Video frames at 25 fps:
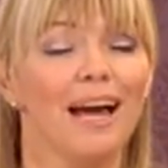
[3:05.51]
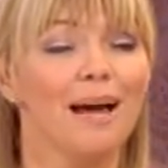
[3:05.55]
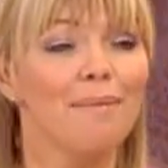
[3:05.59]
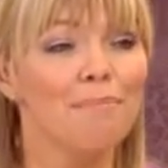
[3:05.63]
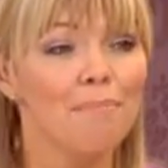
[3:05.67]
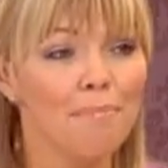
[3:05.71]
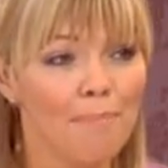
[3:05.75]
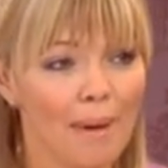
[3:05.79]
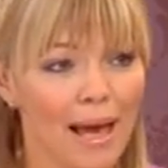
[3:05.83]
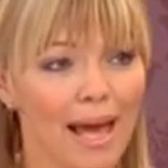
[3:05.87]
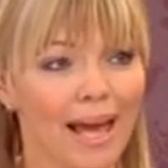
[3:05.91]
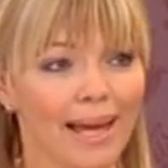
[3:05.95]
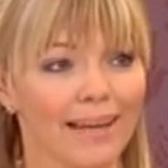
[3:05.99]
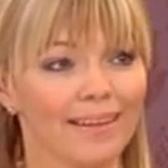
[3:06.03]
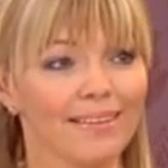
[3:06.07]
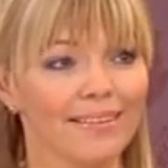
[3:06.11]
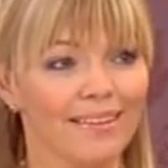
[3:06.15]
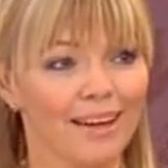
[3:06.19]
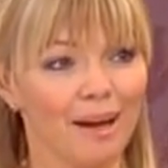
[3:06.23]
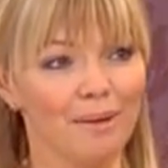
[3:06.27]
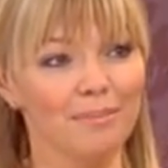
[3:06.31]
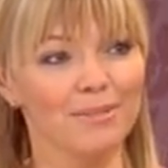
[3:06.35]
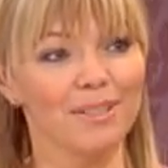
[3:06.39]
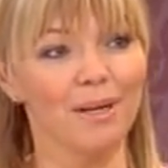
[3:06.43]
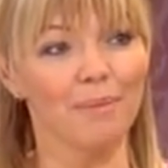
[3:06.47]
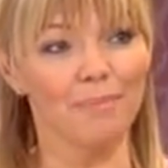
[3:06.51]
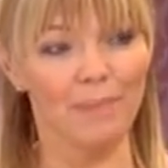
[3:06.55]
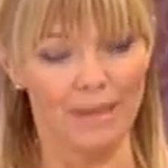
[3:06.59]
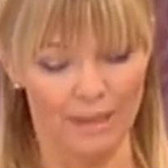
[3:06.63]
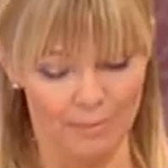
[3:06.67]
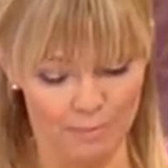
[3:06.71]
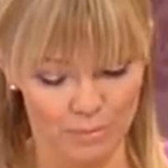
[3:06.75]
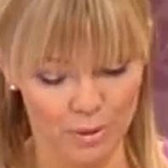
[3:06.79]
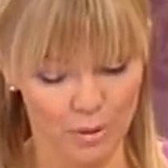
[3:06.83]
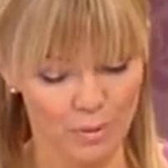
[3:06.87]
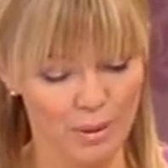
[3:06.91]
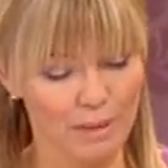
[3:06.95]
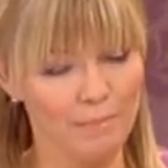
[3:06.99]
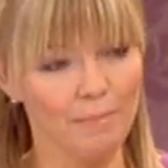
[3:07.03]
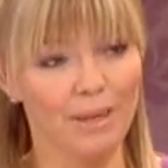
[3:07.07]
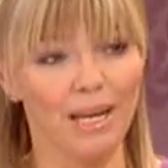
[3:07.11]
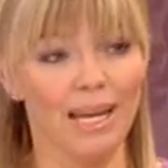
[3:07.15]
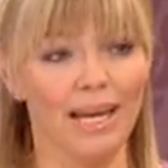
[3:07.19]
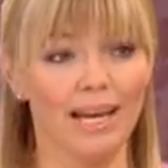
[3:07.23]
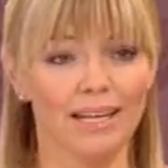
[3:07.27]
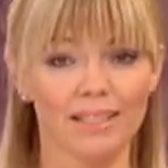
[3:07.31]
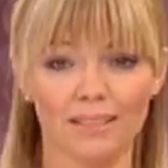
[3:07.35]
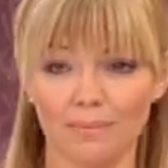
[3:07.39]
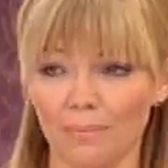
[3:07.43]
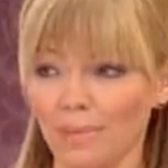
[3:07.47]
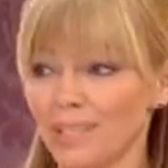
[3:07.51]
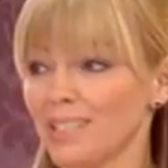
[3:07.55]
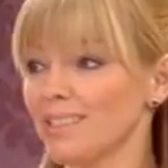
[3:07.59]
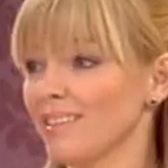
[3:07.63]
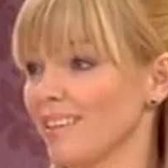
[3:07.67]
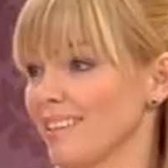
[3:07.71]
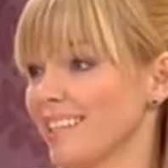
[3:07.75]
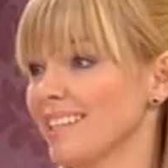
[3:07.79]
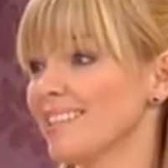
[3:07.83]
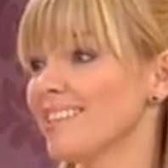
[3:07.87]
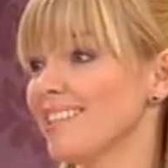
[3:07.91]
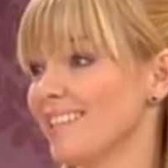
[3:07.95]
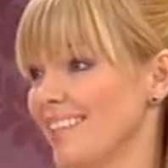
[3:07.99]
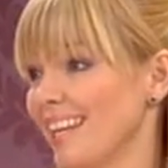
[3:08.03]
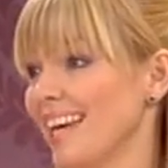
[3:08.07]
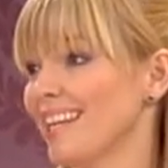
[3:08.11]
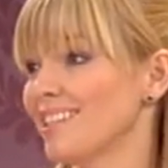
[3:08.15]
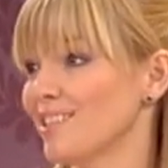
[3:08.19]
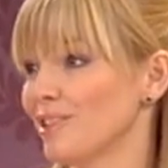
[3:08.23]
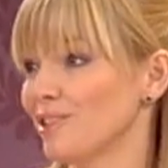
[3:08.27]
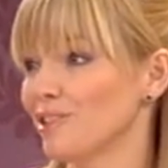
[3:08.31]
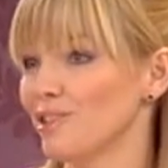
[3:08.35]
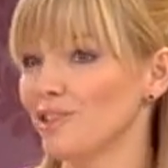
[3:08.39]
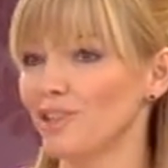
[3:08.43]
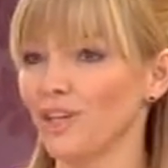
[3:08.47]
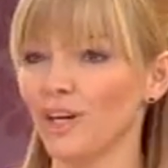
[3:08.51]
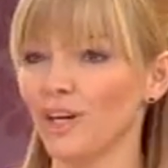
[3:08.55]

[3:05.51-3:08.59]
And Ben comes up in between my legs. My son is less than 2.